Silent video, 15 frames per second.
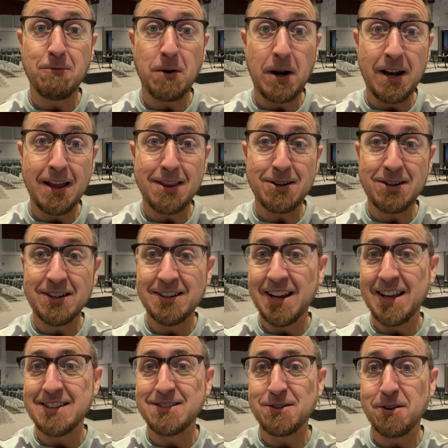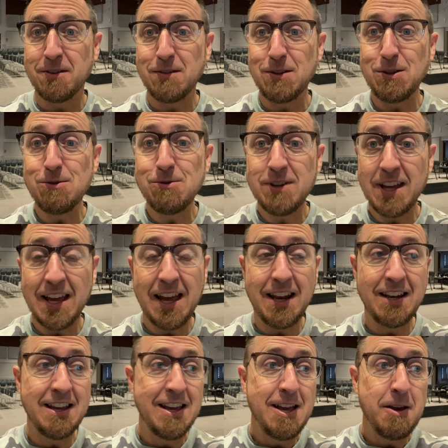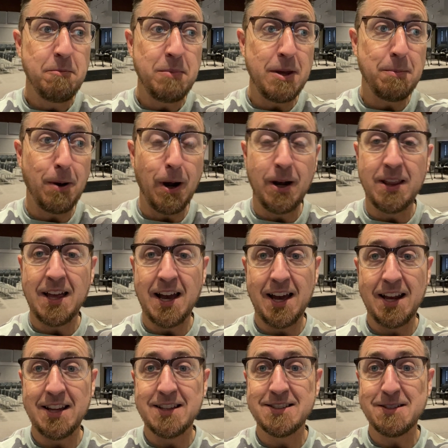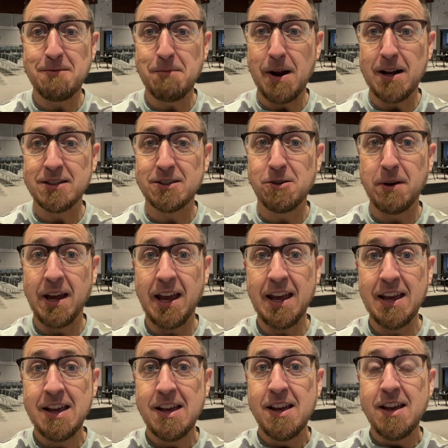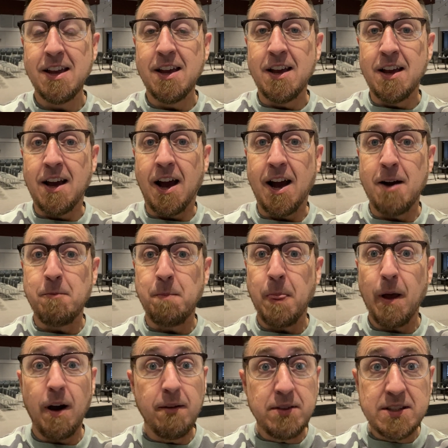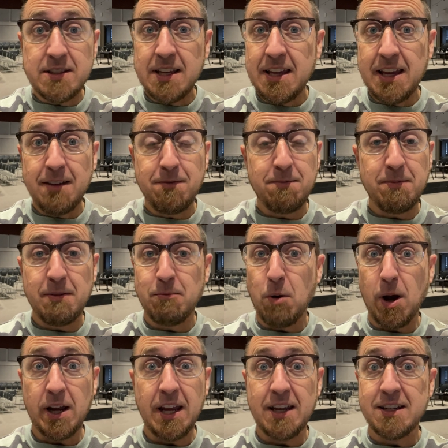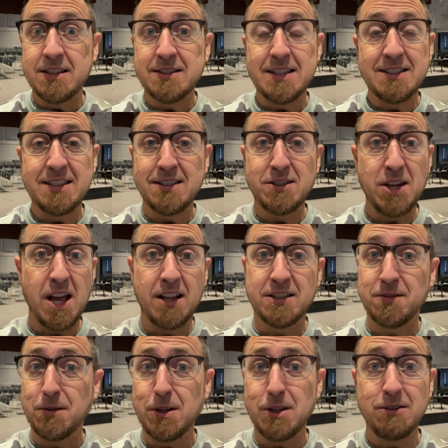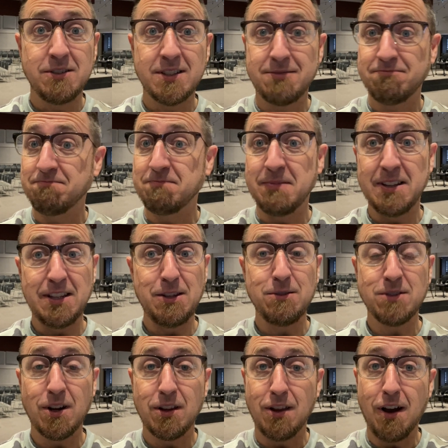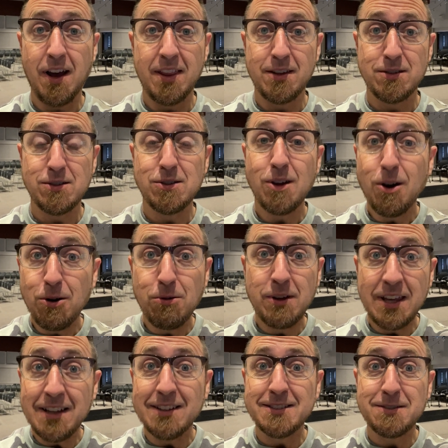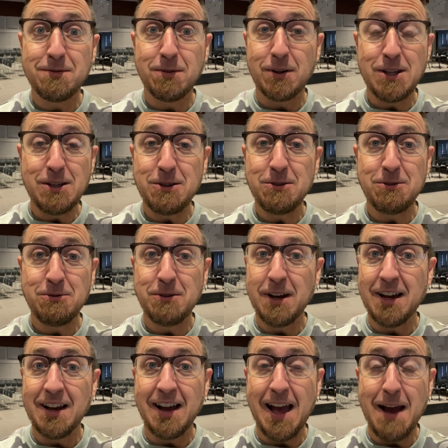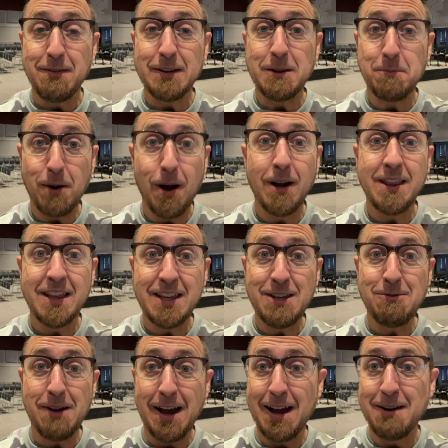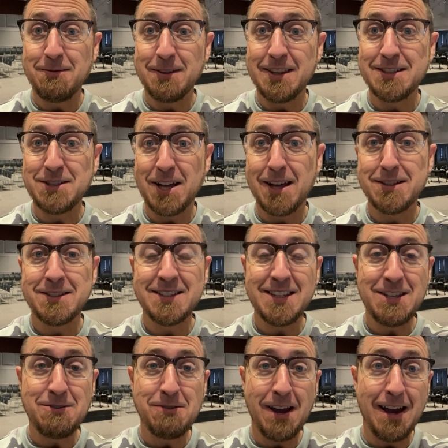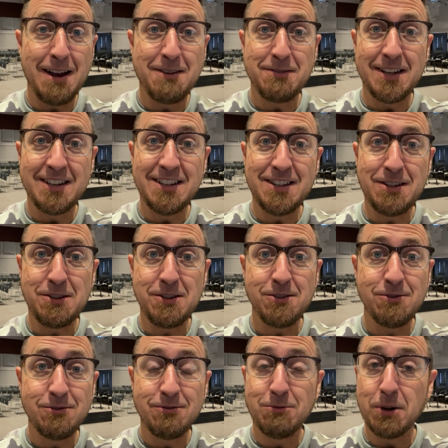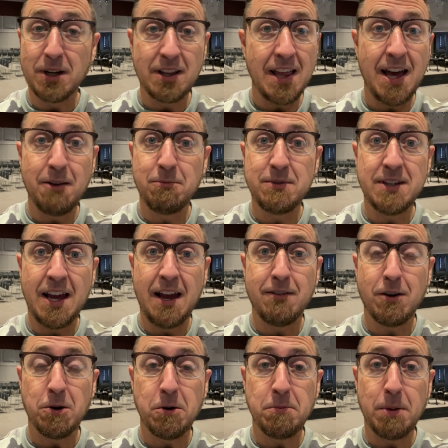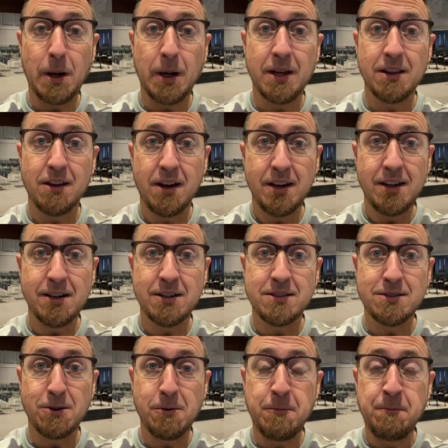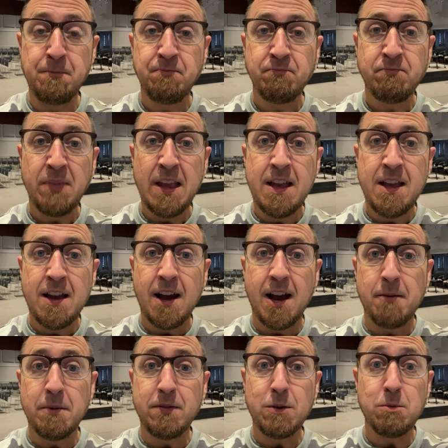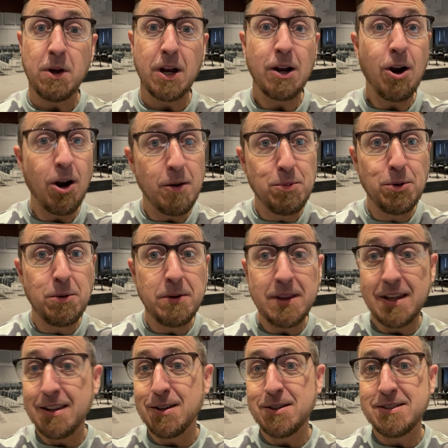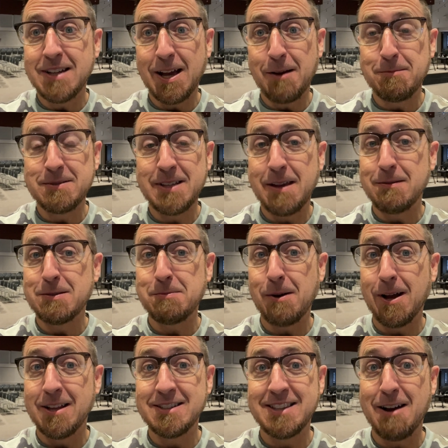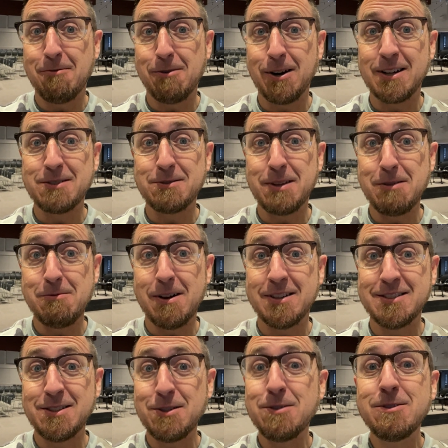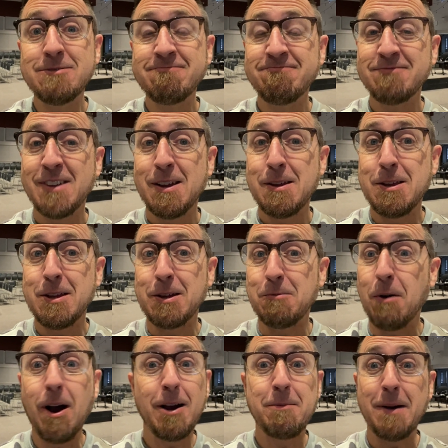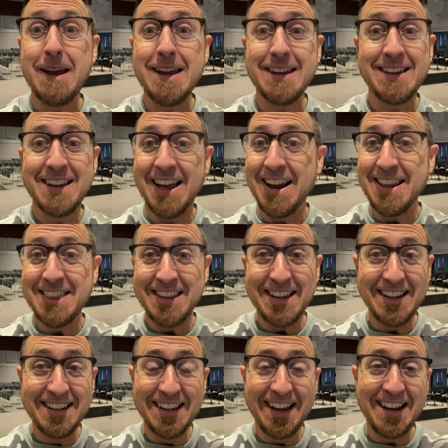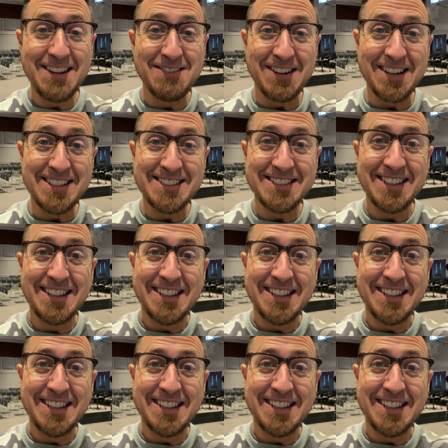one another. And so if you can be a part of that in some practical way, obviously if walking distance is a challenge for you, just use our lot. There's no guilt for you having the body that you have and the challenges that you have, and you were glad to have our own parking lot here. So if you want to carpool with others to help save spots, that works really well too. You can walk, bike, anything. Anyways,